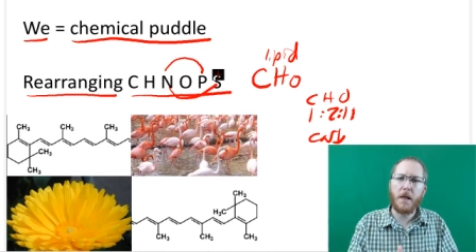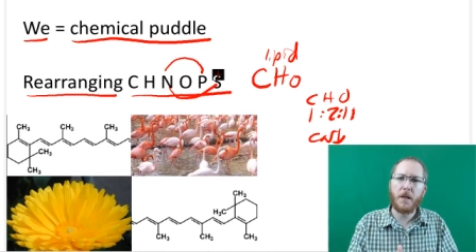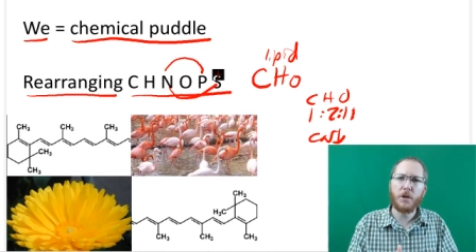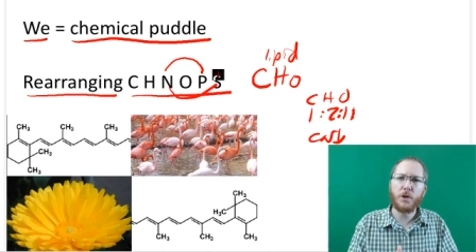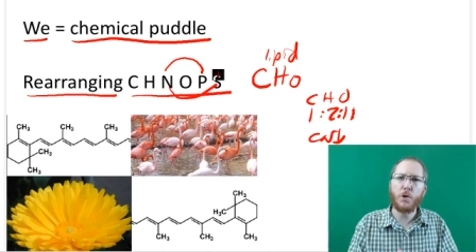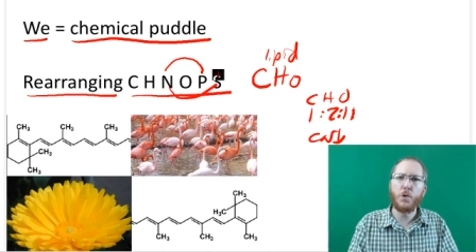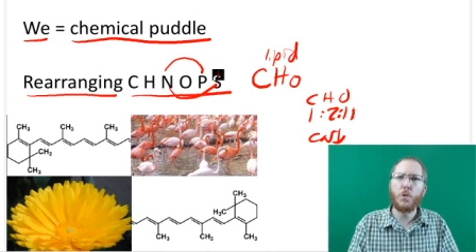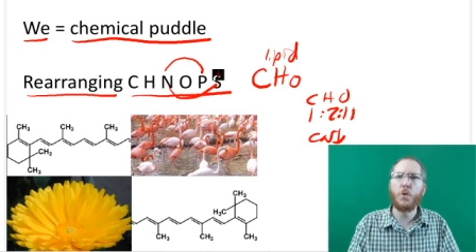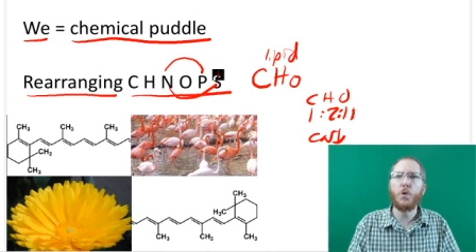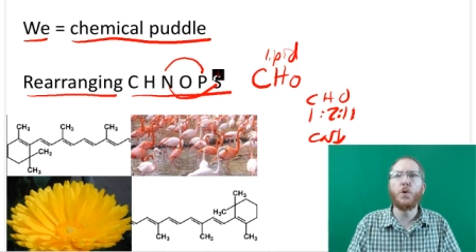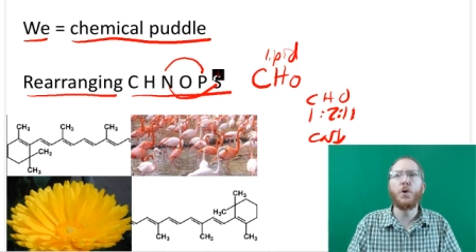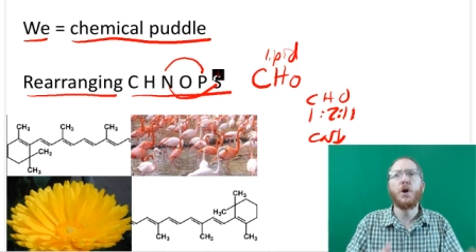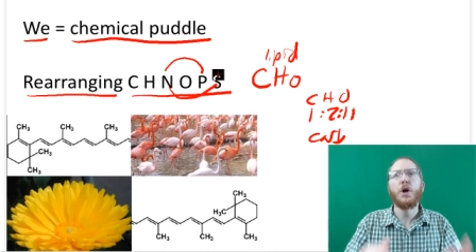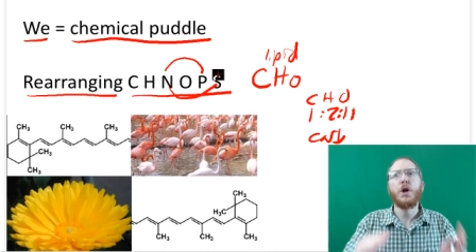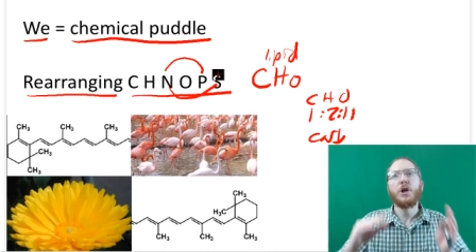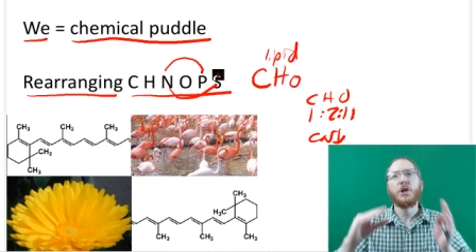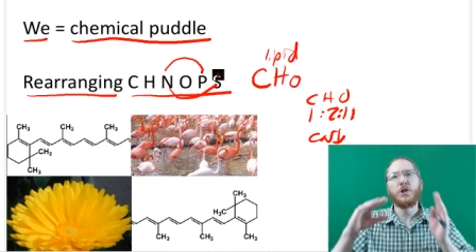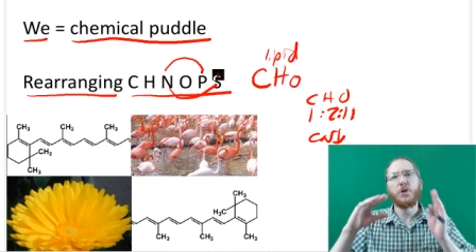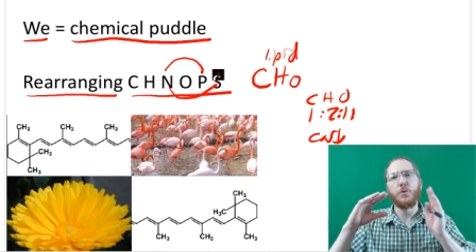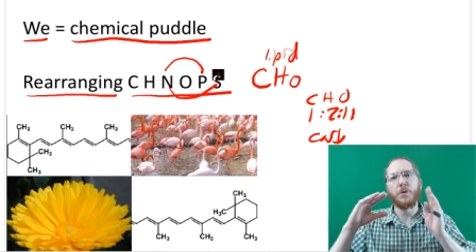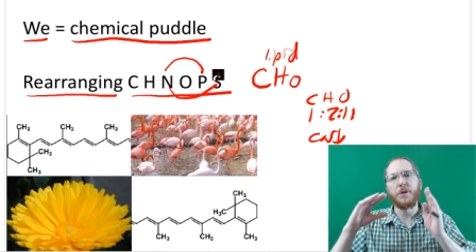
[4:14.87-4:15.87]
molecule
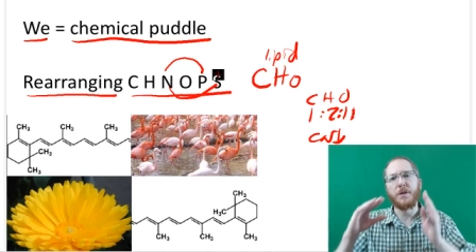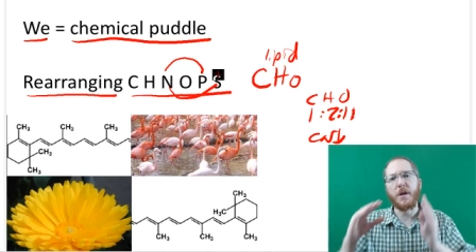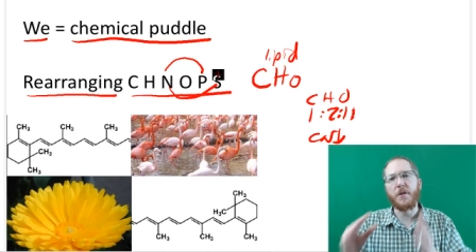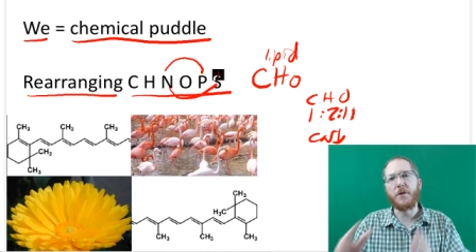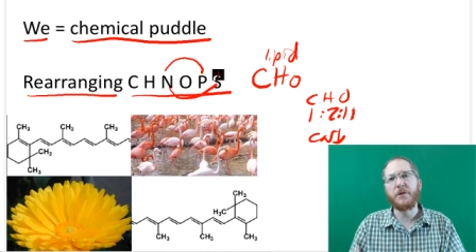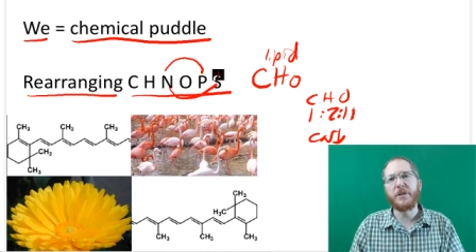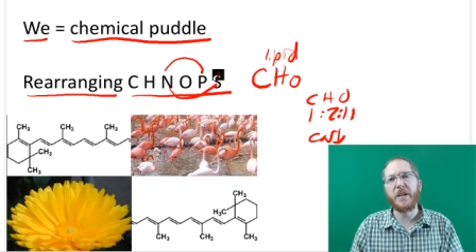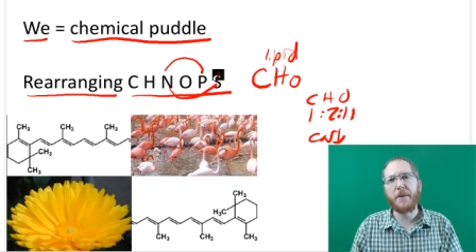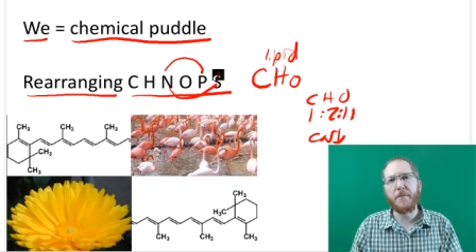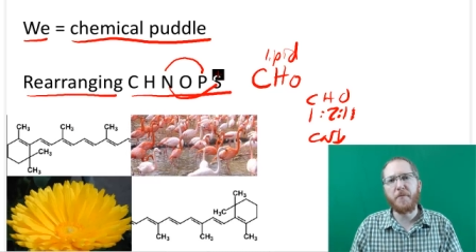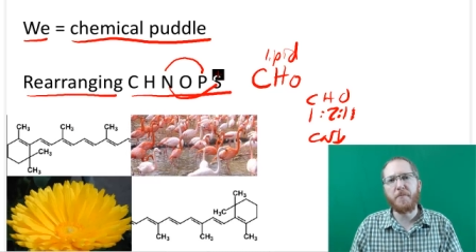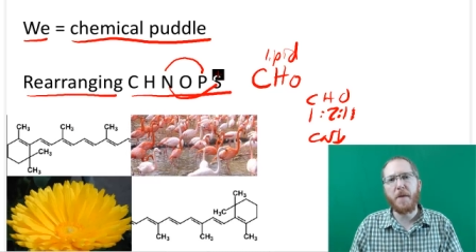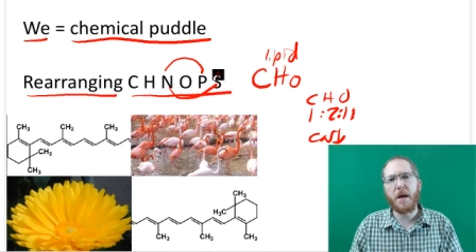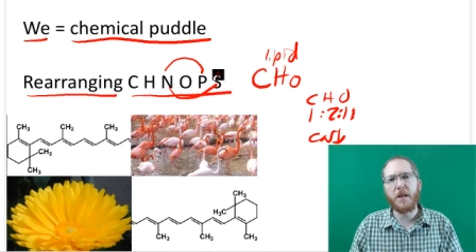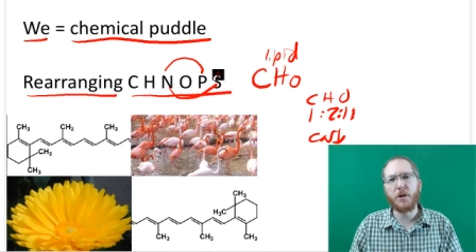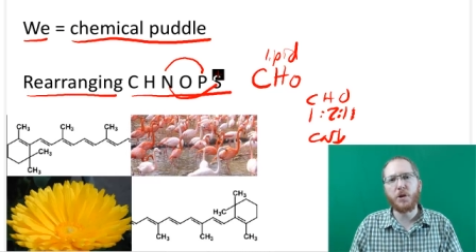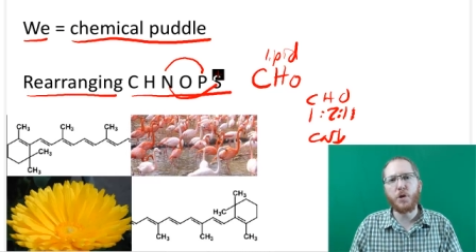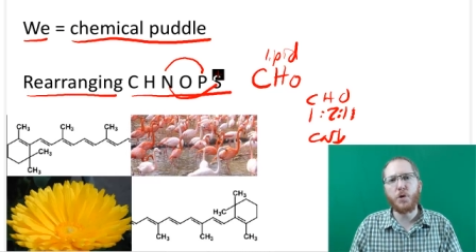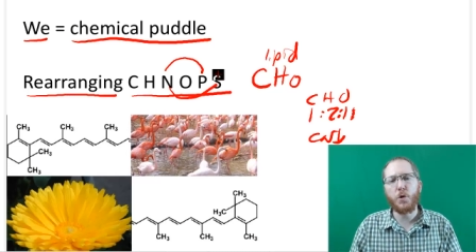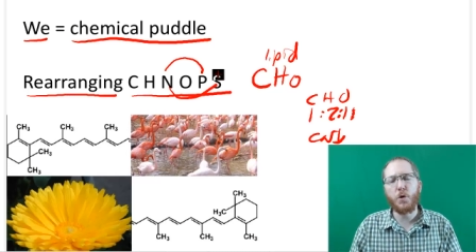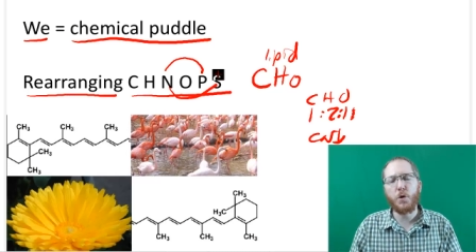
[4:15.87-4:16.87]
to another type of
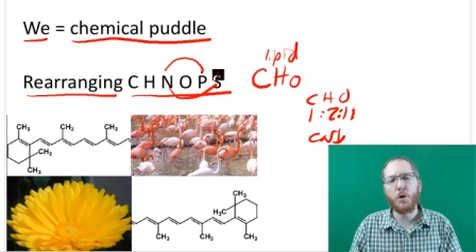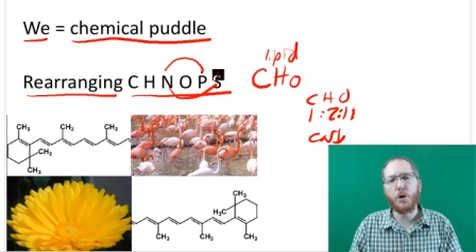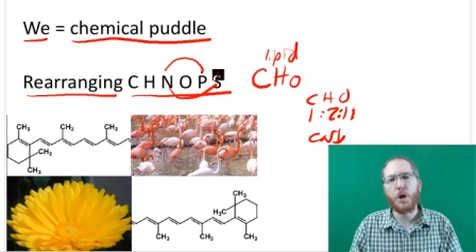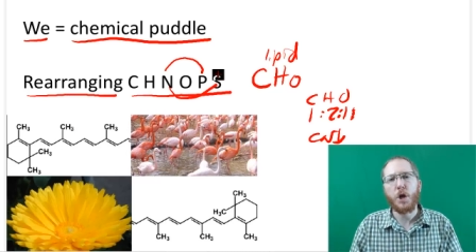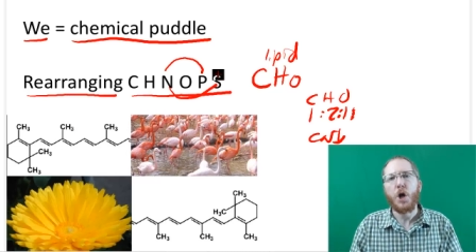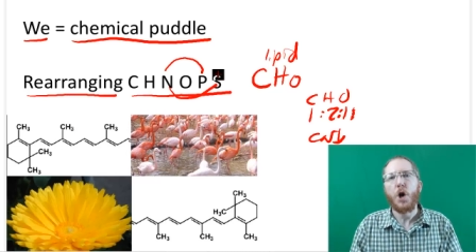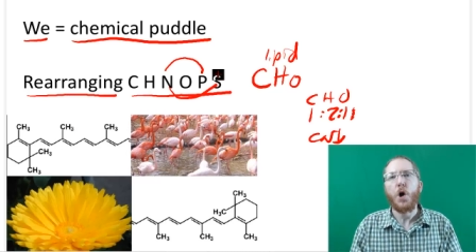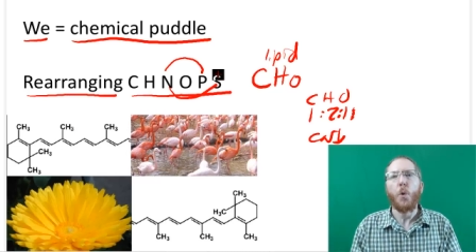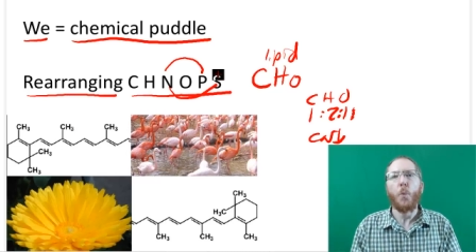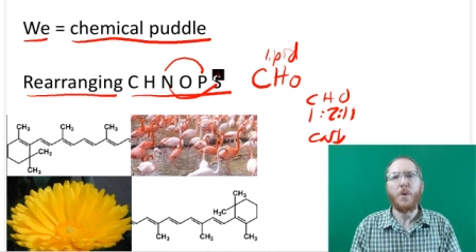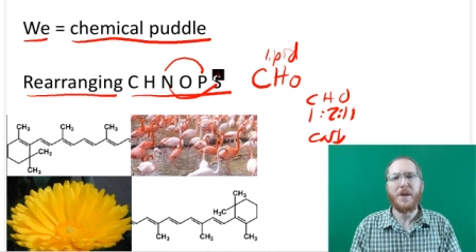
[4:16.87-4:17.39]
molecule.